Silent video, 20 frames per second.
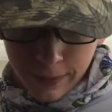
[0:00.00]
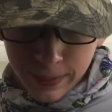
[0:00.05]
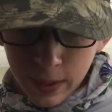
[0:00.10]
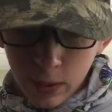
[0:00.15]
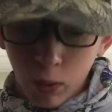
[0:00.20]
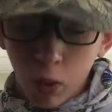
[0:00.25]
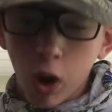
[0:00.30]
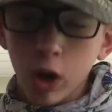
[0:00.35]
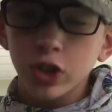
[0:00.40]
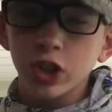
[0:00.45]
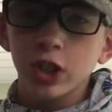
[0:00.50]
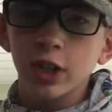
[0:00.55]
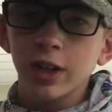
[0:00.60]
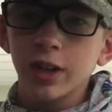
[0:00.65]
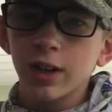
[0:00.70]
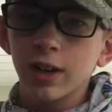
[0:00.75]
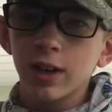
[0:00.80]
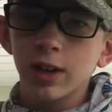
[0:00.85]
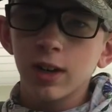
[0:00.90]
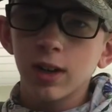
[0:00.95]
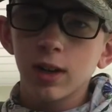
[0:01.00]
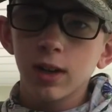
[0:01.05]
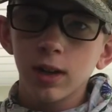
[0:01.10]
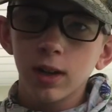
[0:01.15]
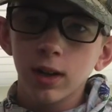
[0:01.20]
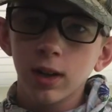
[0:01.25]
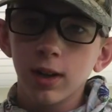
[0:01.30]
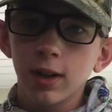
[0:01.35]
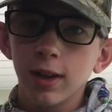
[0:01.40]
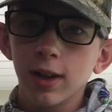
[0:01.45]
been watching
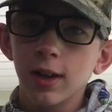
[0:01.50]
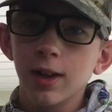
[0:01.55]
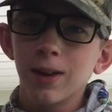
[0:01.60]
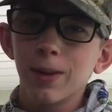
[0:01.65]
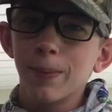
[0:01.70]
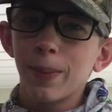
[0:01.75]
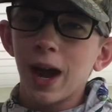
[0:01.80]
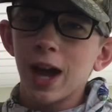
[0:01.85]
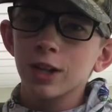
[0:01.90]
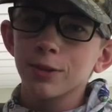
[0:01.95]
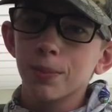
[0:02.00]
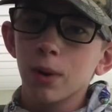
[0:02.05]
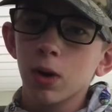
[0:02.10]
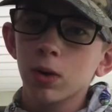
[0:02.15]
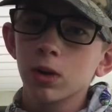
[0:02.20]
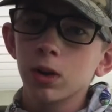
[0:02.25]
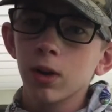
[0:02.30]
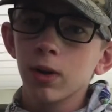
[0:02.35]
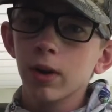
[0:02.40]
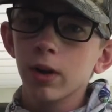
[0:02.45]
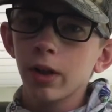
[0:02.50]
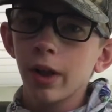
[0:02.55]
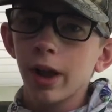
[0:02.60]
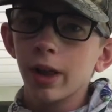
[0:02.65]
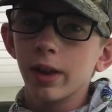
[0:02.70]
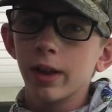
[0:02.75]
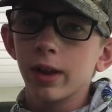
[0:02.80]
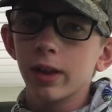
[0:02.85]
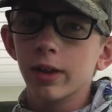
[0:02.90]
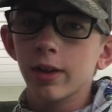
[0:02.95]
the Bass Pro Tour lately.